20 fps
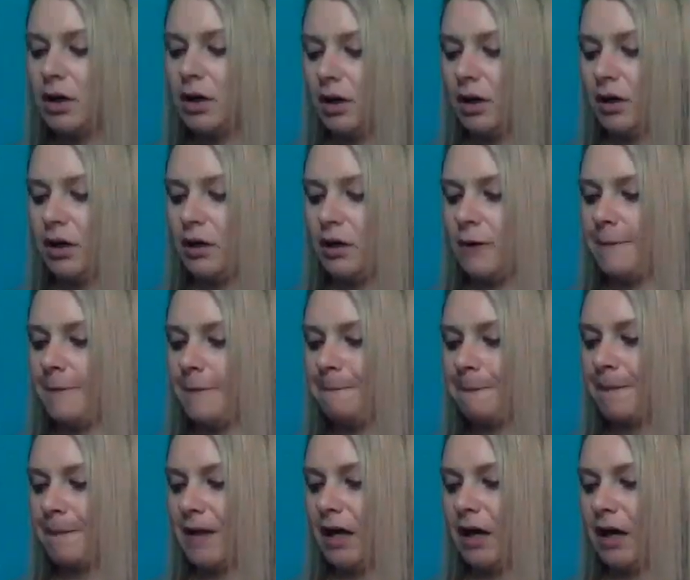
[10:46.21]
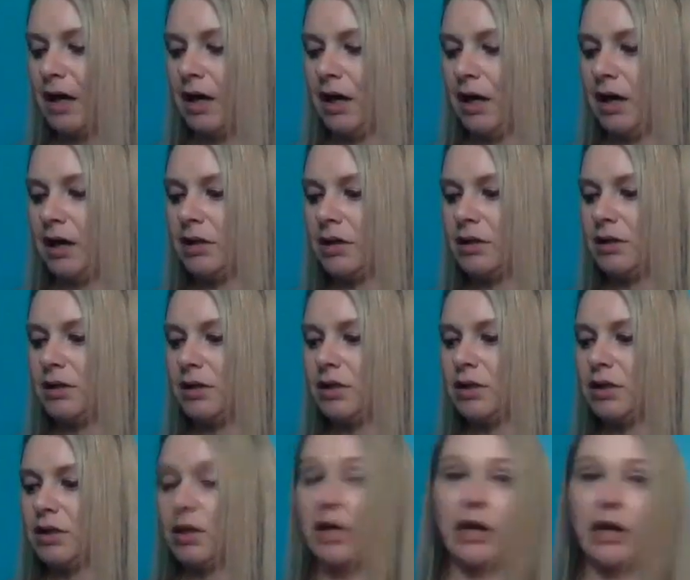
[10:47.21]
and
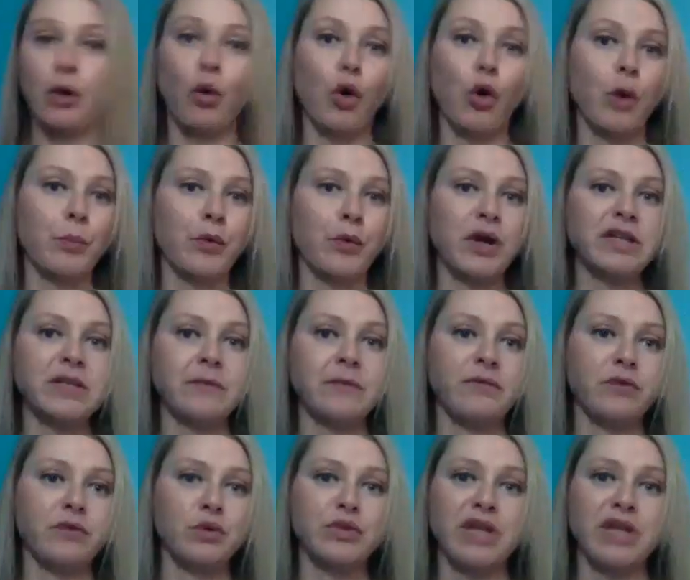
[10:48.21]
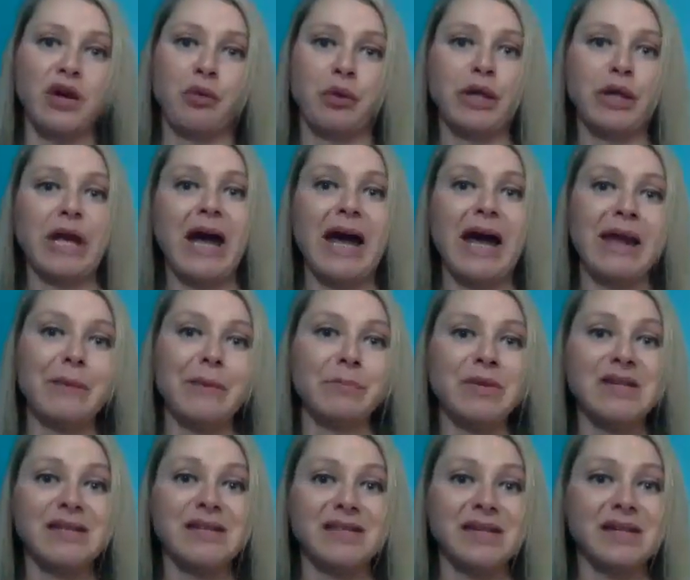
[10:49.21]
incorporate some foods that are really high in
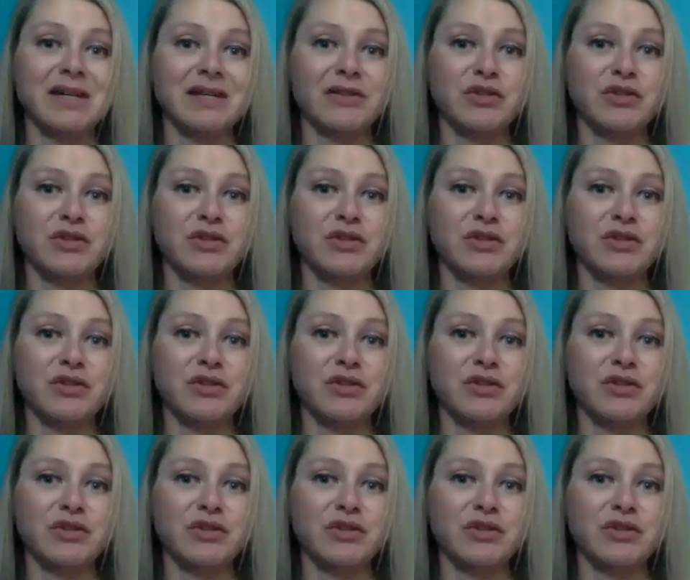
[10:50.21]
B6.